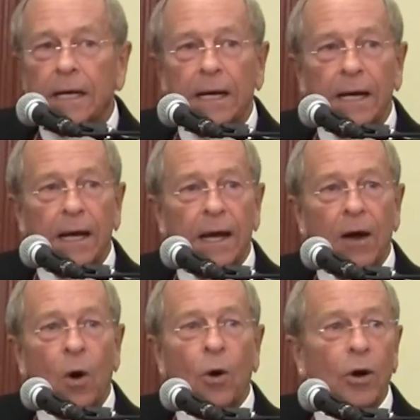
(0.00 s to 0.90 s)
Uh,
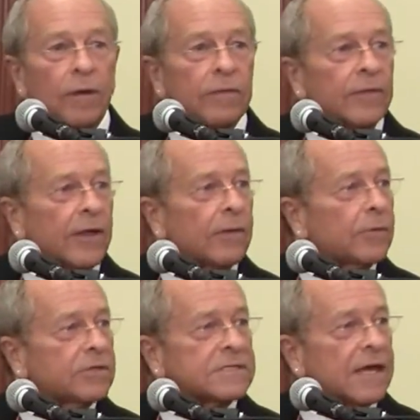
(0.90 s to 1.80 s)
or they
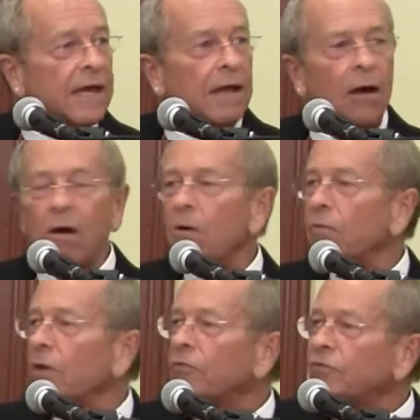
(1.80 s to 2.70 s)
would say, oh,
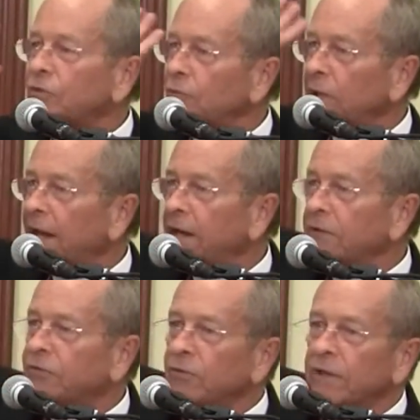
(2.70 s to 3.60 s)
those two
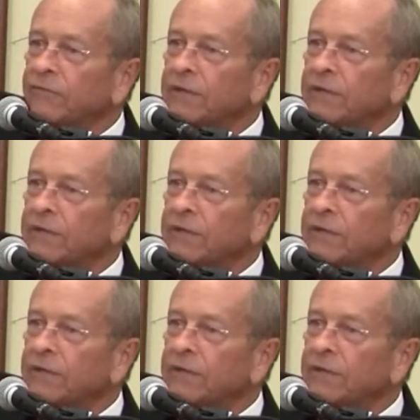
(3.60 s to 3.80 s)
ladies who live